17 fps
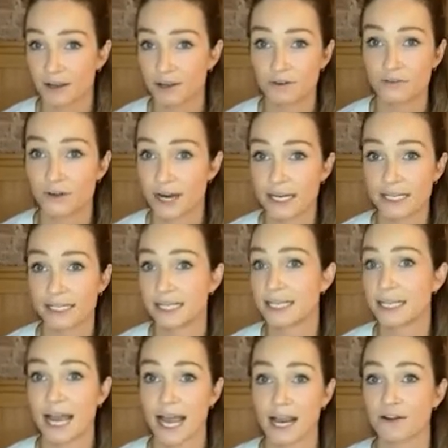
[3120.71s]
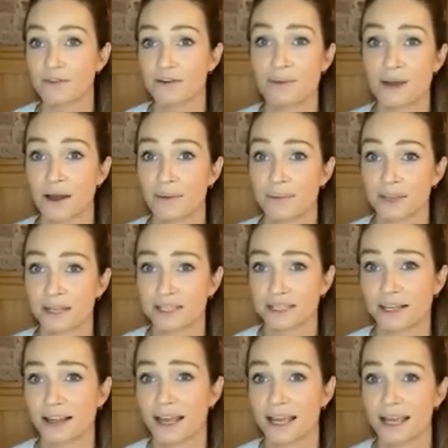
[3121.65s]
crazy, angry mum
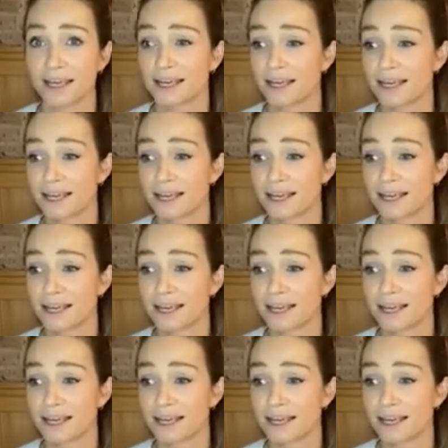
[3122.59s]
that's like,